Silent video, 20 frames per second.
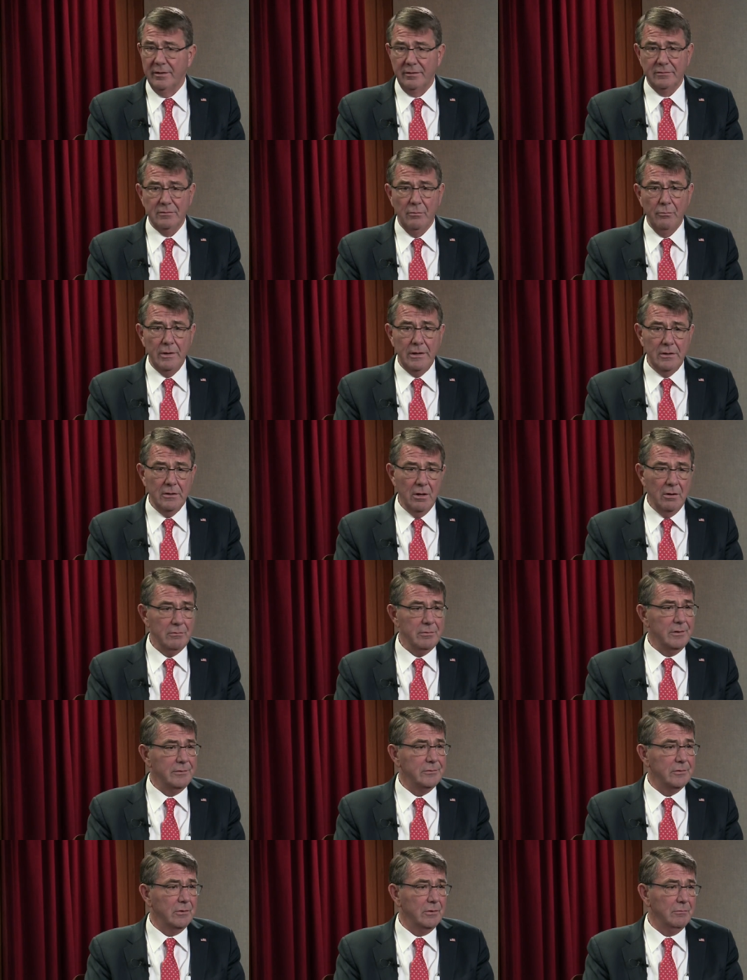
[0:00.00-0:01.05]
things. And we know
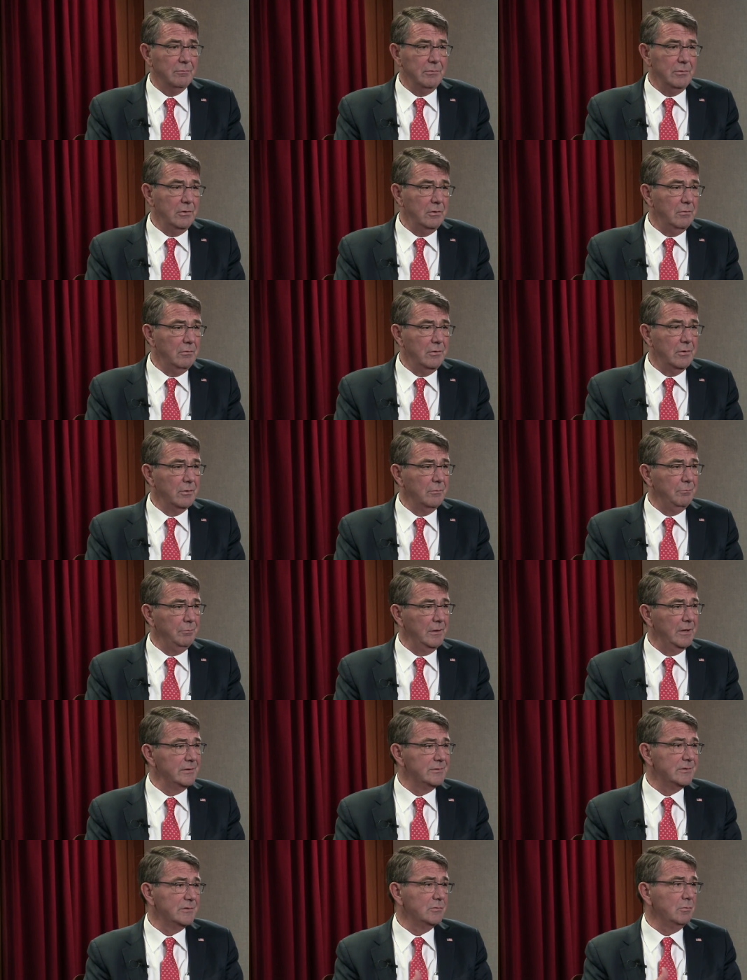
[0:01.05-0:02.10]
that there, there are
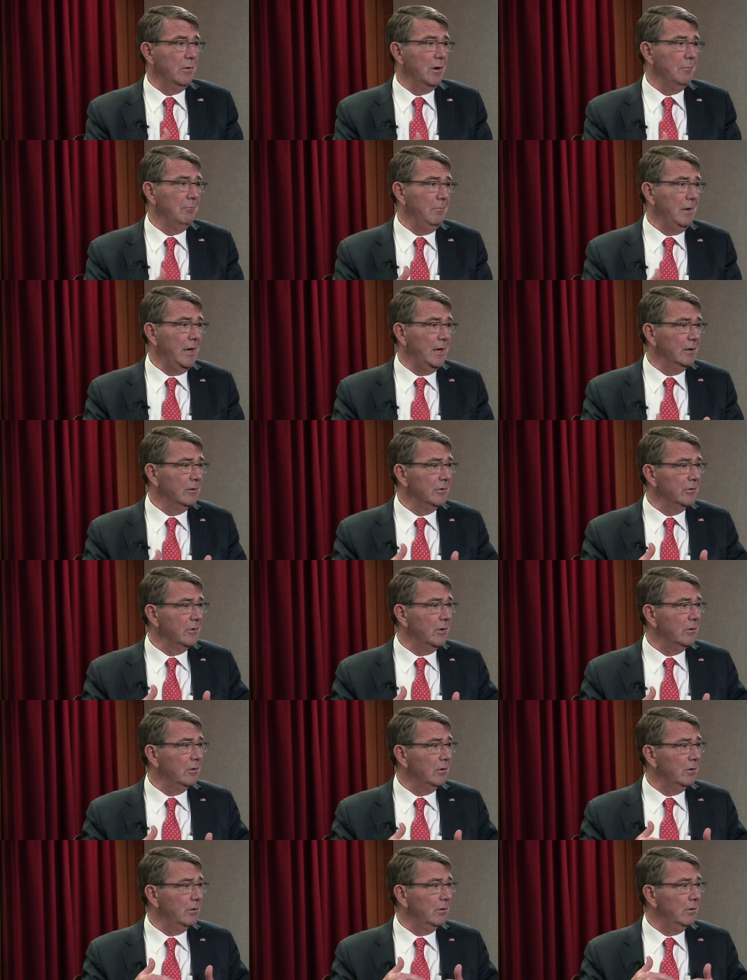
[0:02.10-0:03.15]
places where male